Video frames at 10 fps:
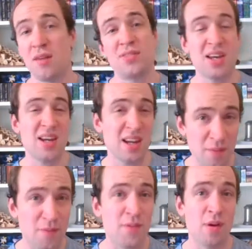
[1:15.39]
I've seen in
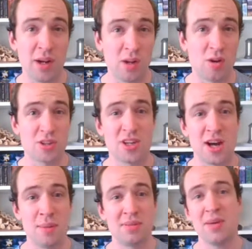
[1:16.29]
a very long time.